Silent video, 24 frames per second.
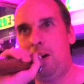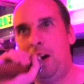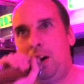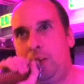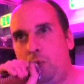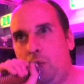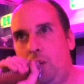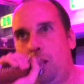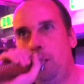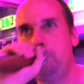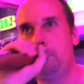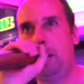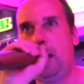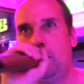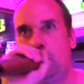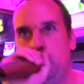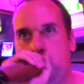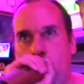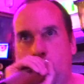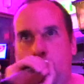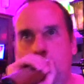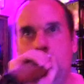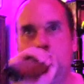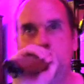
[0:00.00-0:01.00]
mouth, what a mouth,
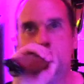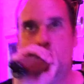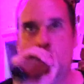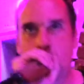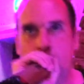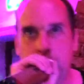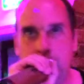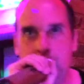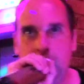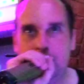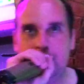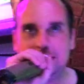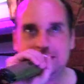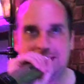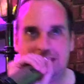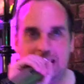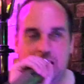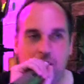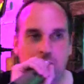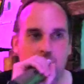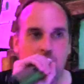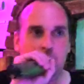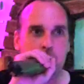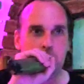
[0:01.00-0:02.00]
what a north and
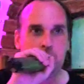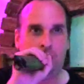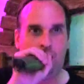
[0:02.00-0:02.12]
south.